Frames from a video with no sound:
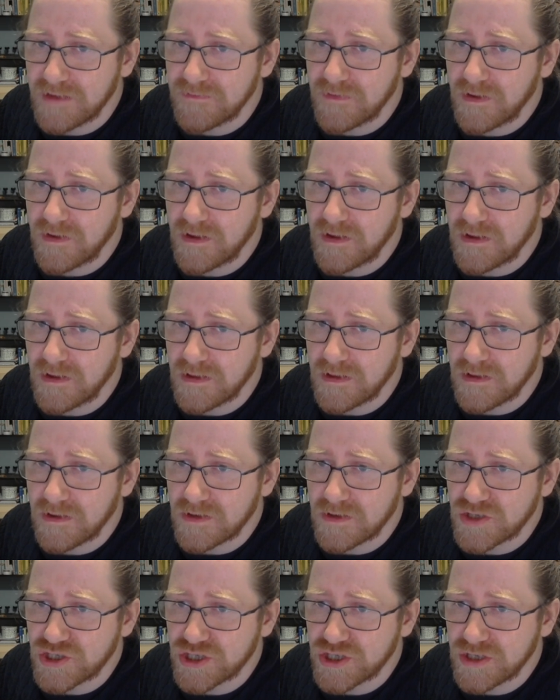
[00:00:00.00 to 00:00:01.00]
a
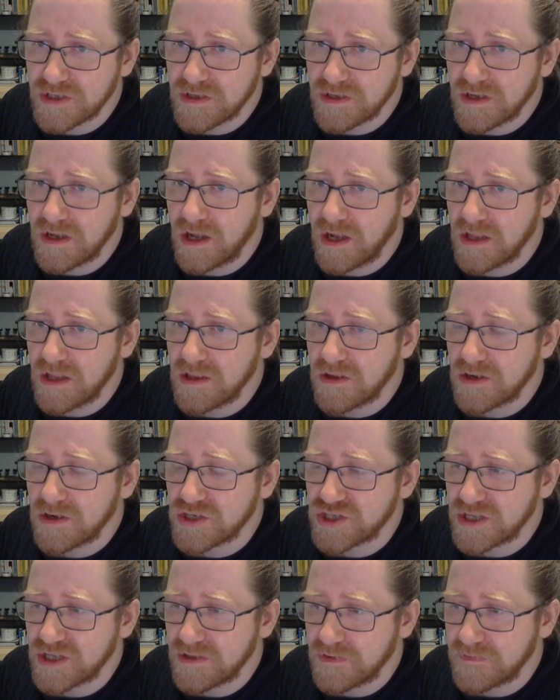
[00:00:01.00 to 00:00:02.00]
large
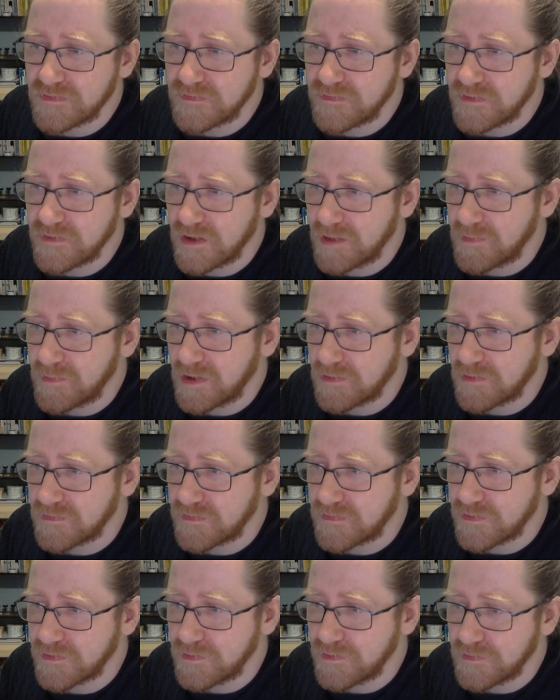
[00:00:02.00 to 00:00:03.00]
enough
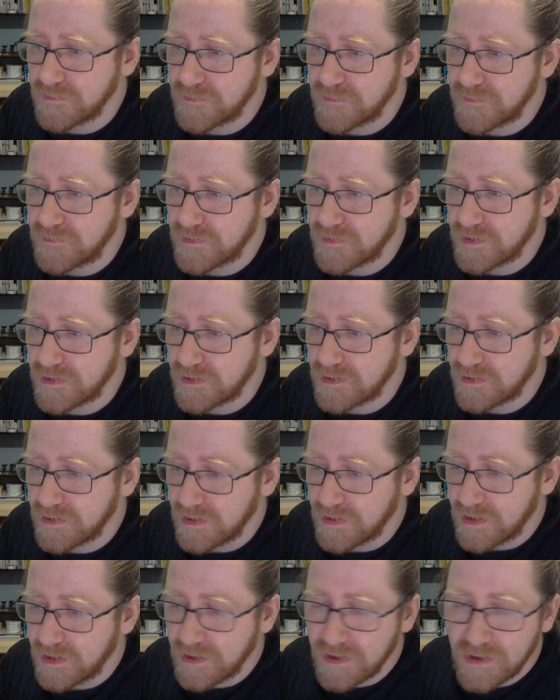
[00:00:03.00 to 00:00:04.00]
amount of
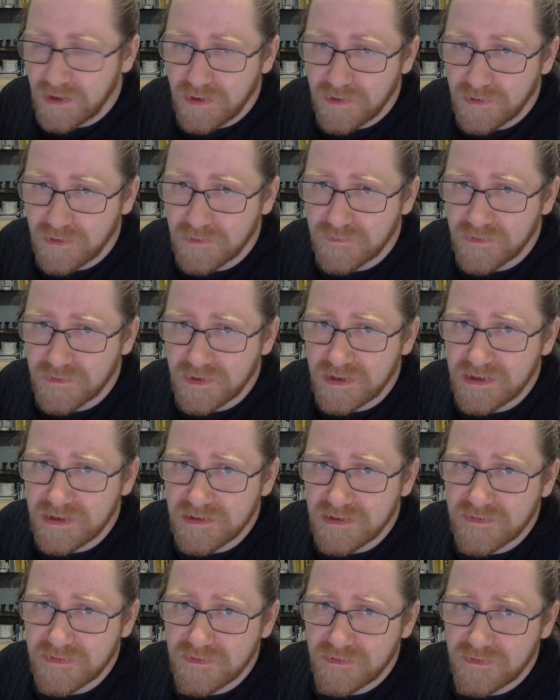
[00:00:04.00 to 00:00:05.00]

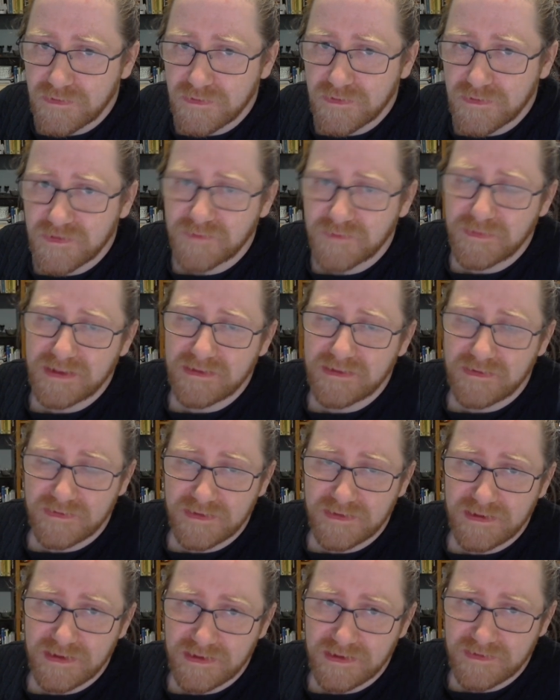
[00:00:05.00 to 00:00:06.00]
kills to smelt
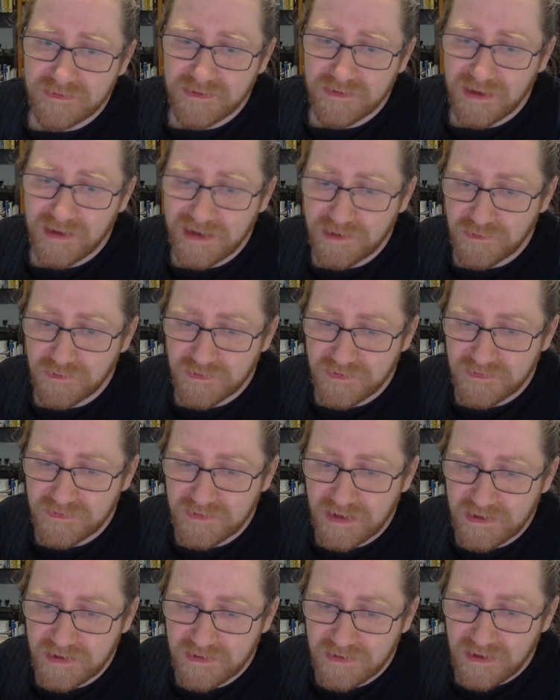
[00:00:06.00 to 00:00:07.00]
the entire
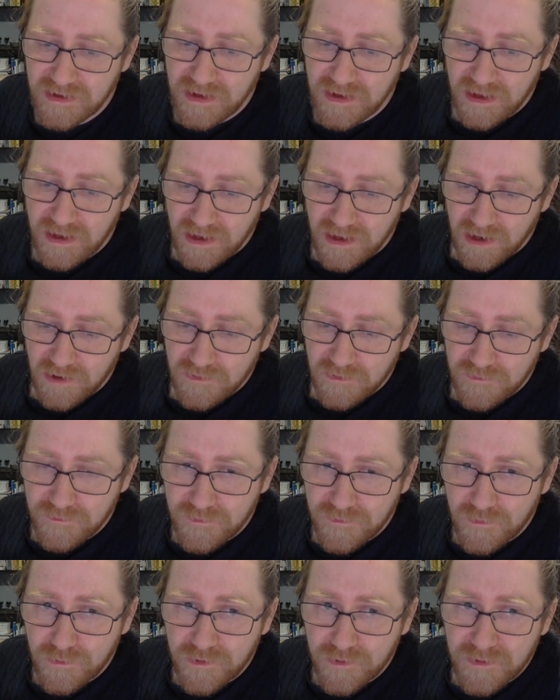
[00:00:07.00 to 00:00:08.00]
stack.
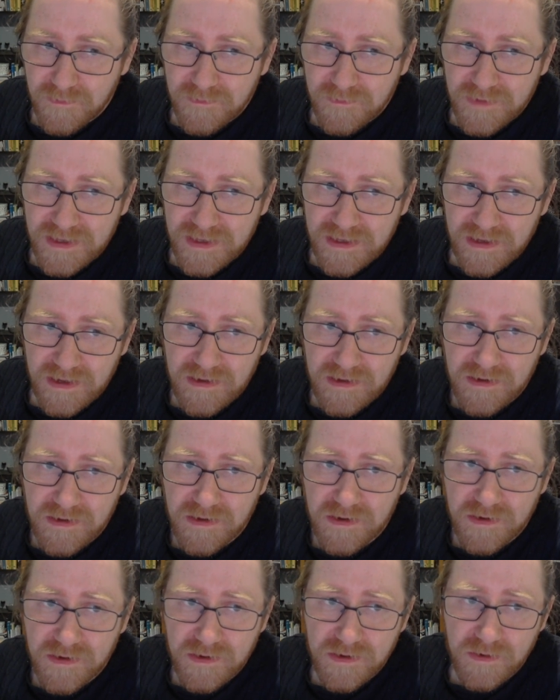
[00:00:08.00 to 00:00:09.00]
For me,
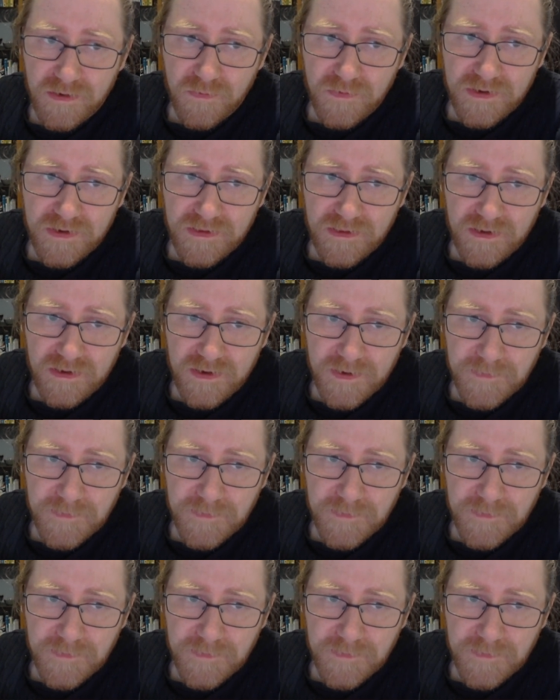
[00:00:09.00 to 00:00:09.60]
with